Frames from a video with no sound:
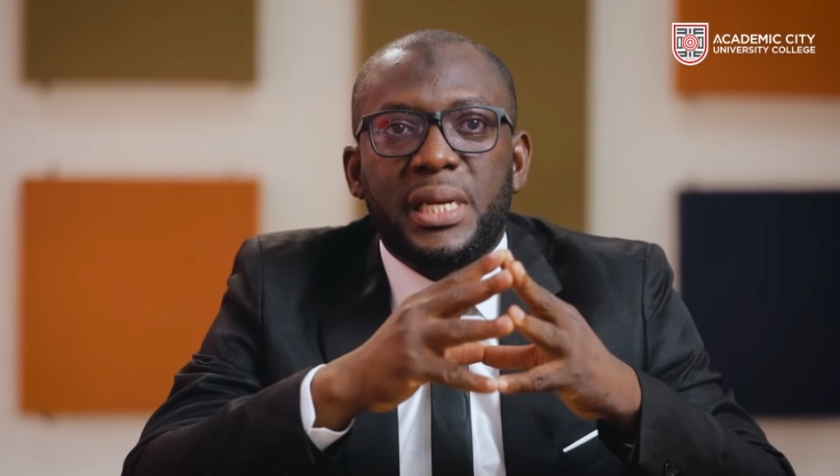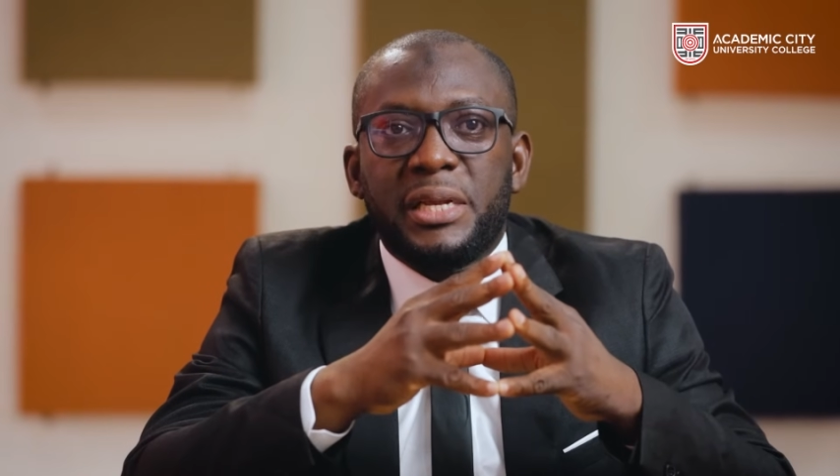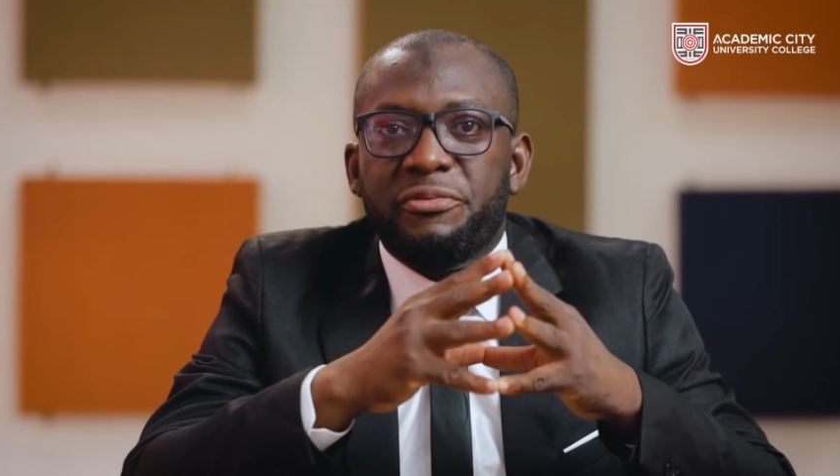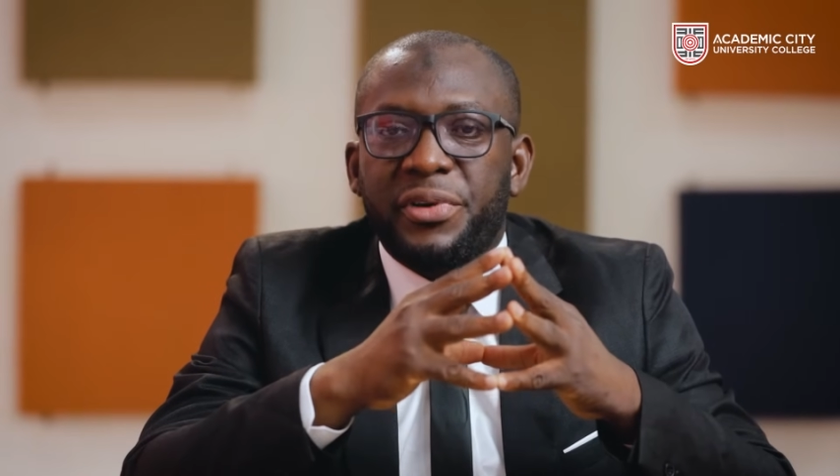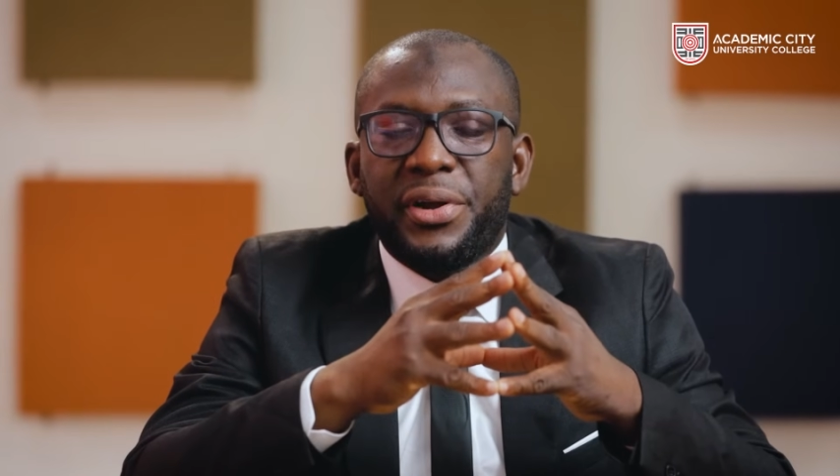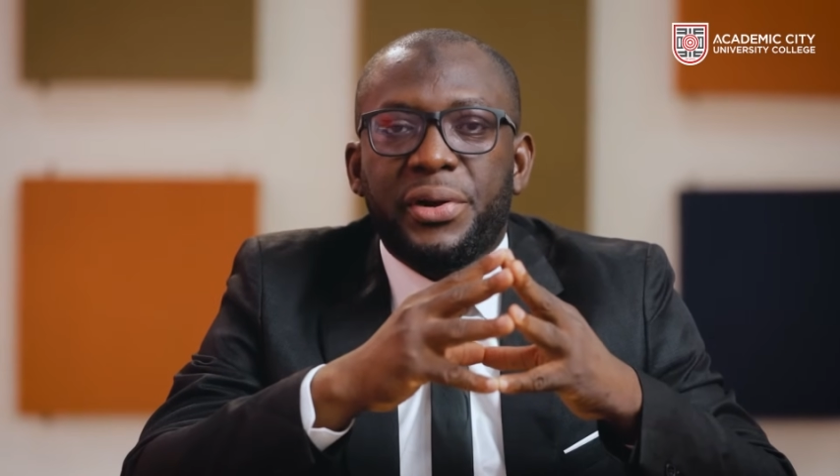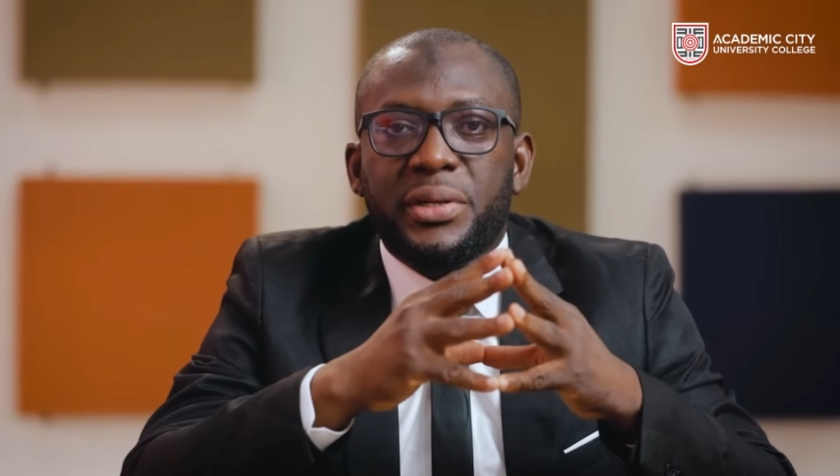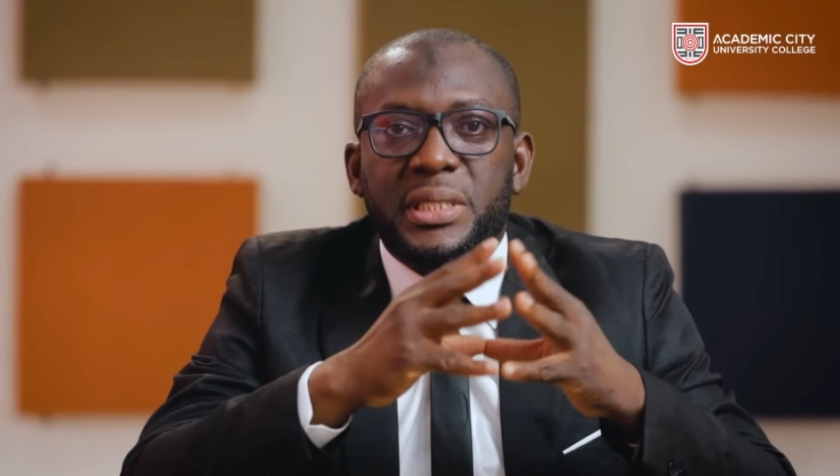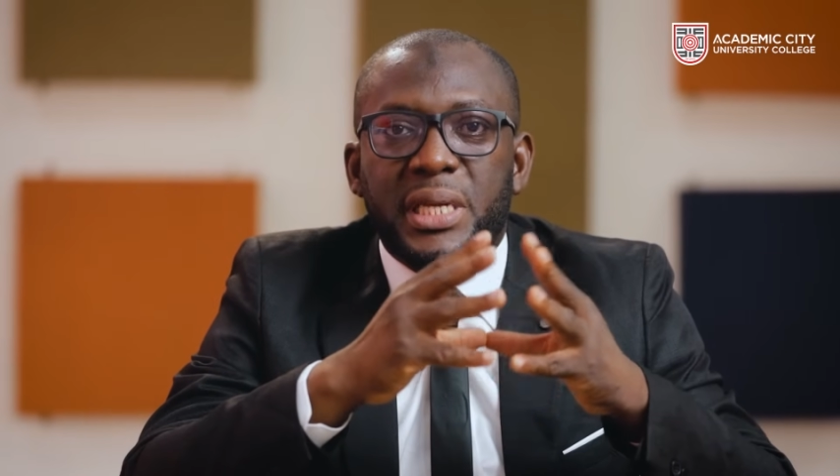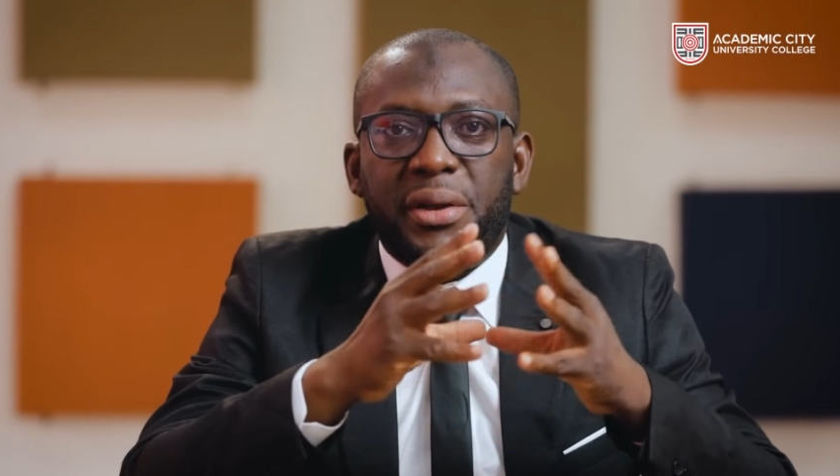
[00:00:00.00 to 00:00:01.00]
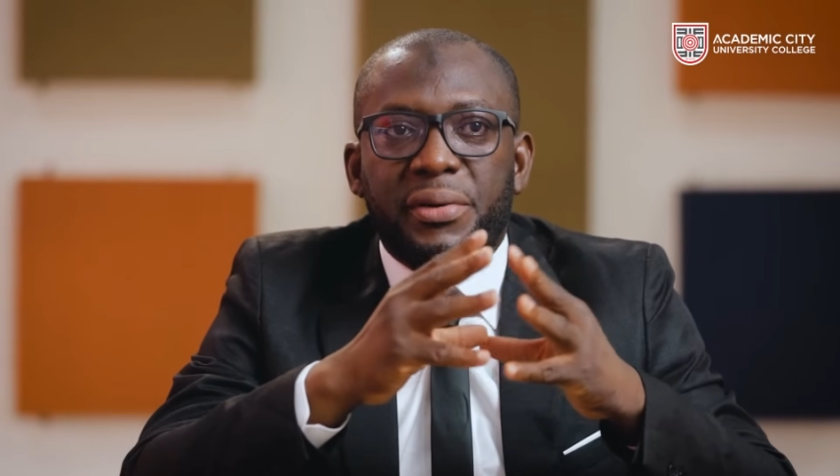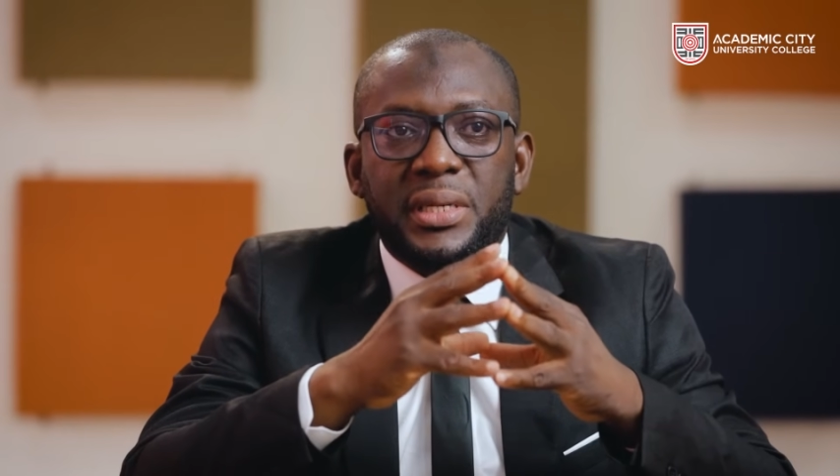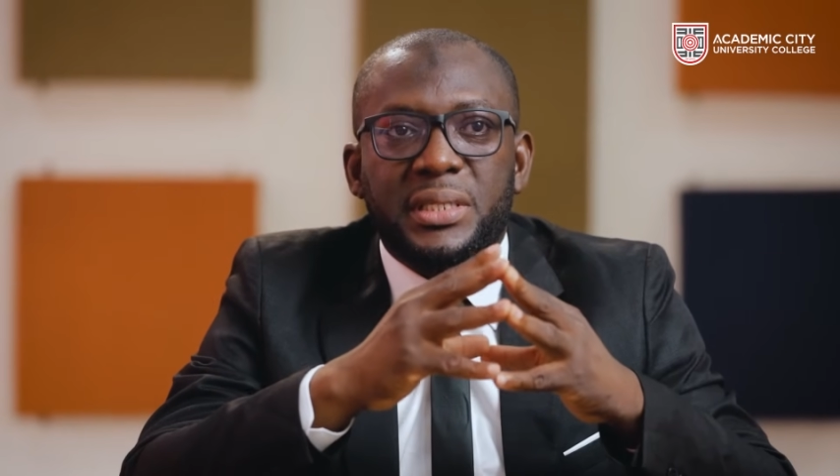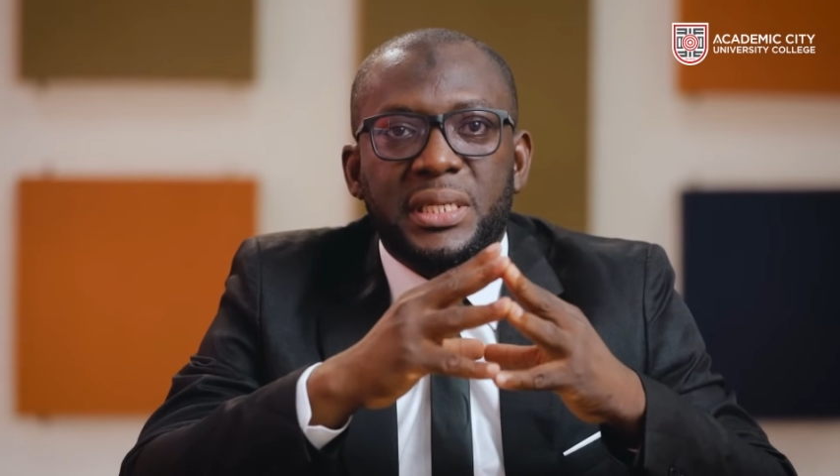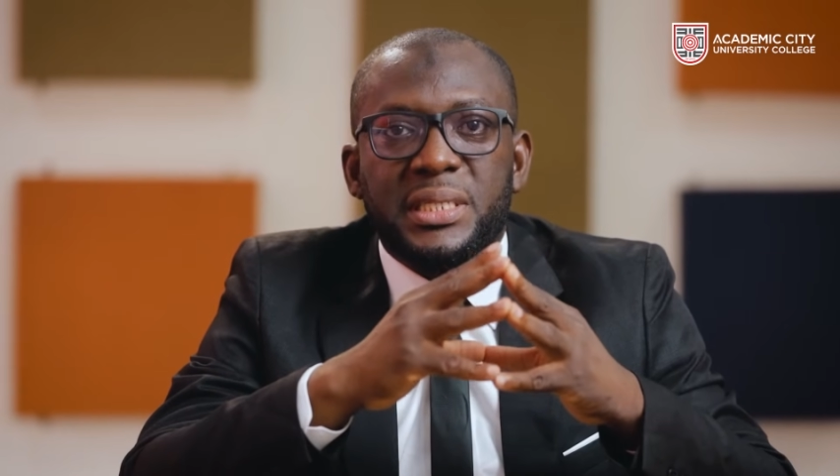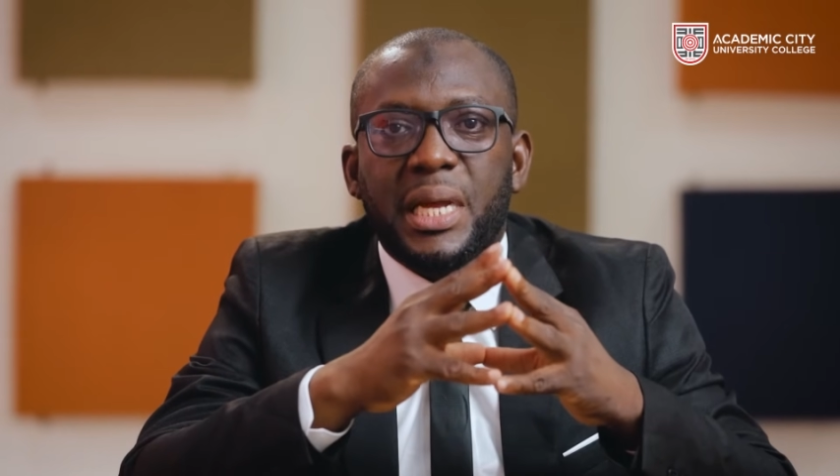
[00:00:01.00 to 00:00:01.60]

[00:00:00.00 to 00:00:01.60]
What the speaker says: in various areas in